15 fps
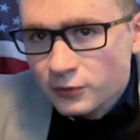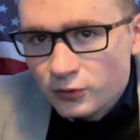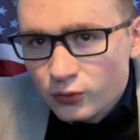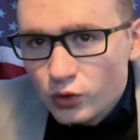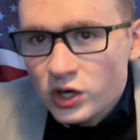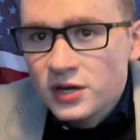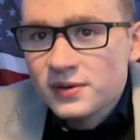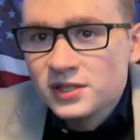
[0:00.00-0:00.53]

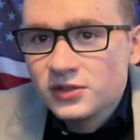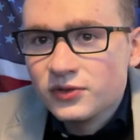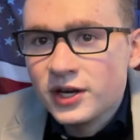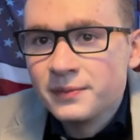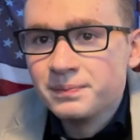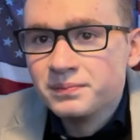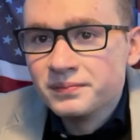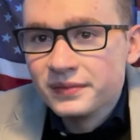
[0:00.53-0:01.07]
4 gigabytes of
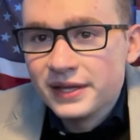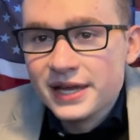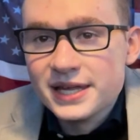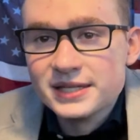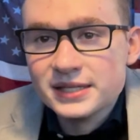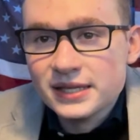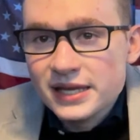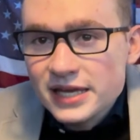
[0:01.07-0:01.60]
RAM.
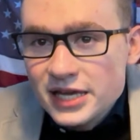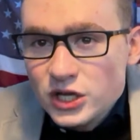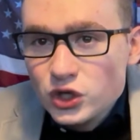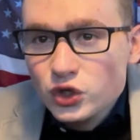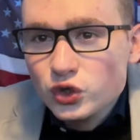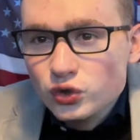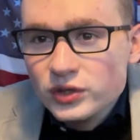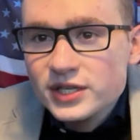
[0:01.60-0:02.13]
It's an
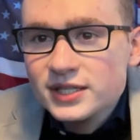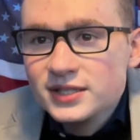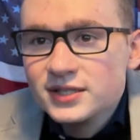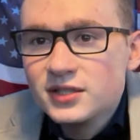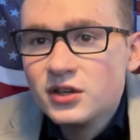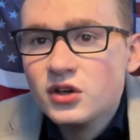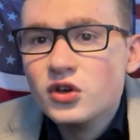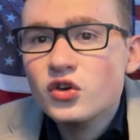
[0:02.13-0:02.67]

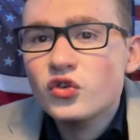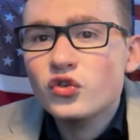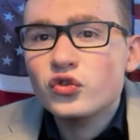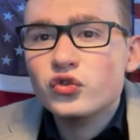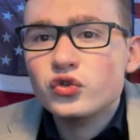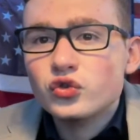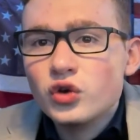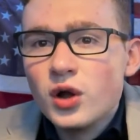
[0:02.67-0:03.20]
increase
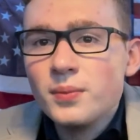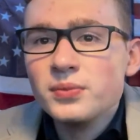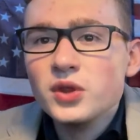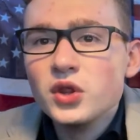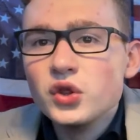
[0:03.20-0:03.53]
from the